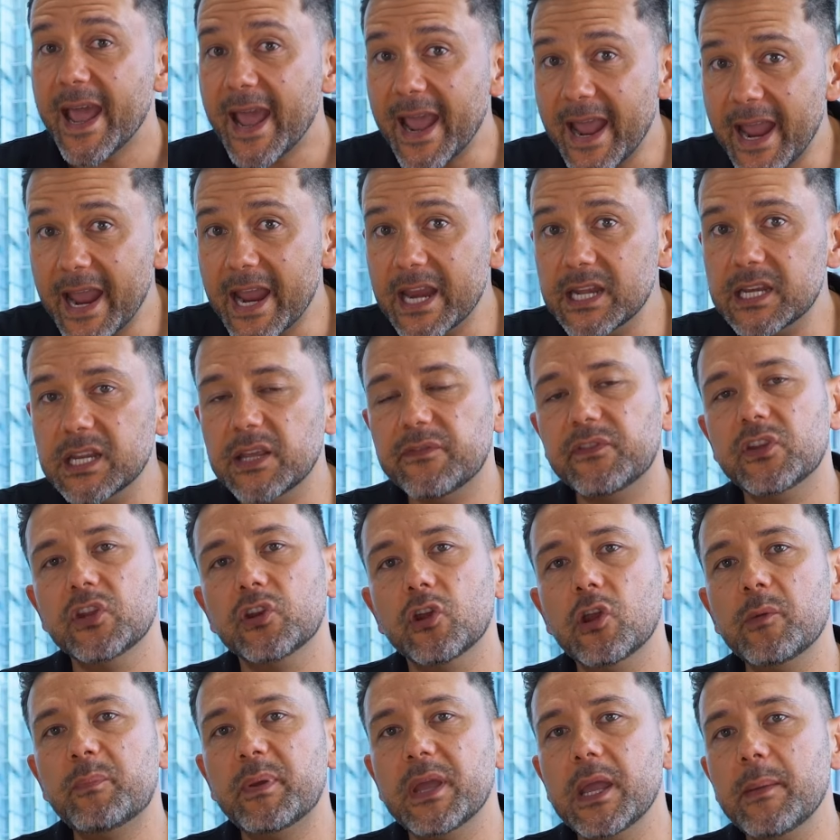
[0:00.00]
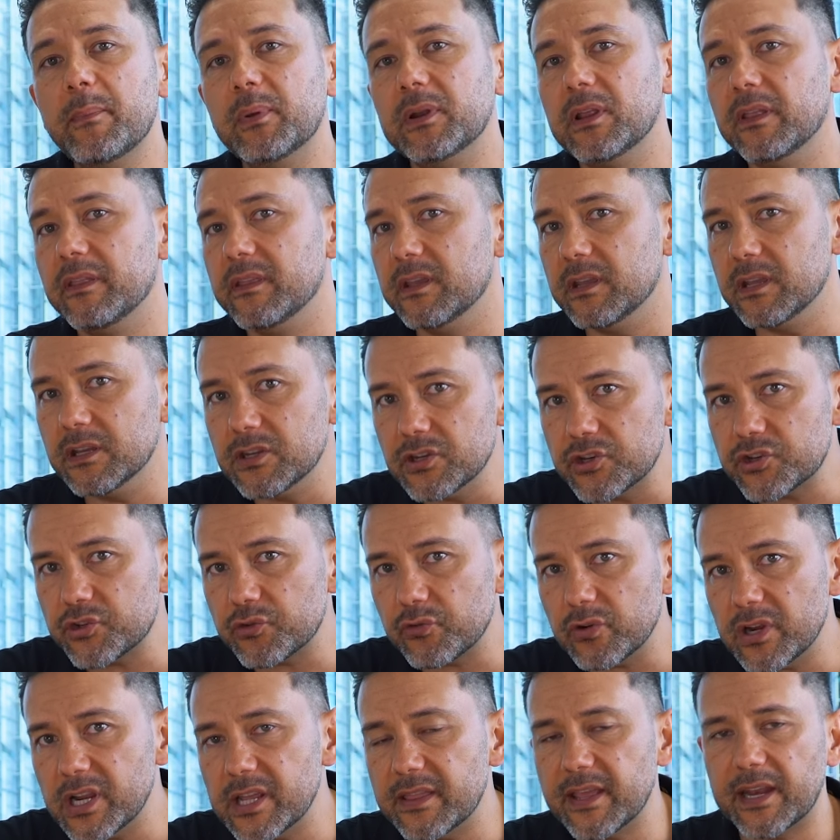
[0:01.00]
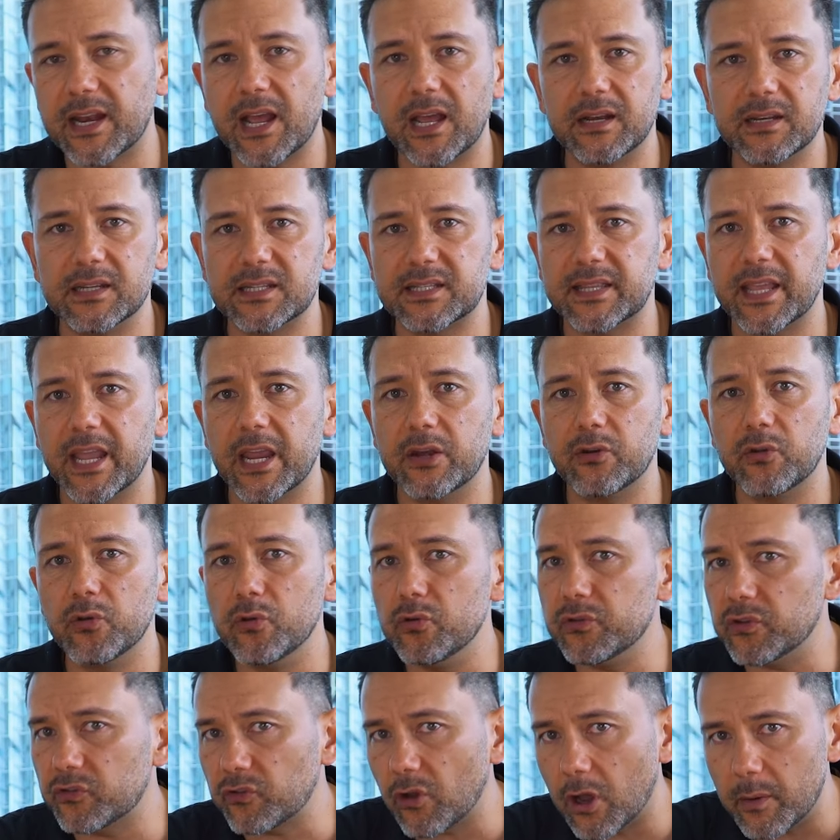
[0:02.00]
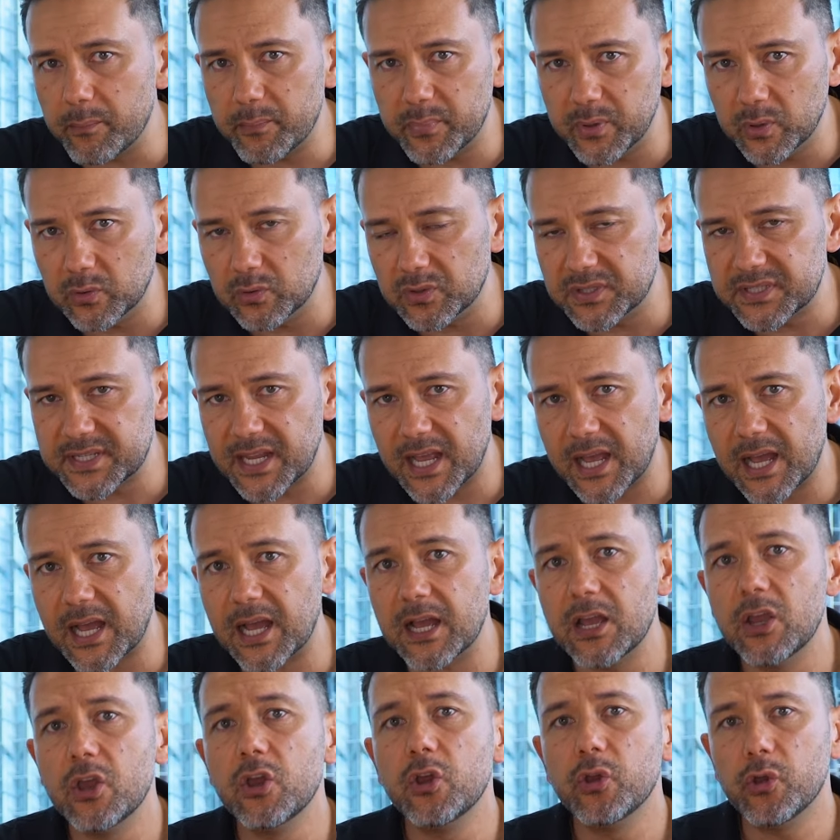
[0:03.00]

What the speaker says: And if you know people in the industry that understand who the top builders are,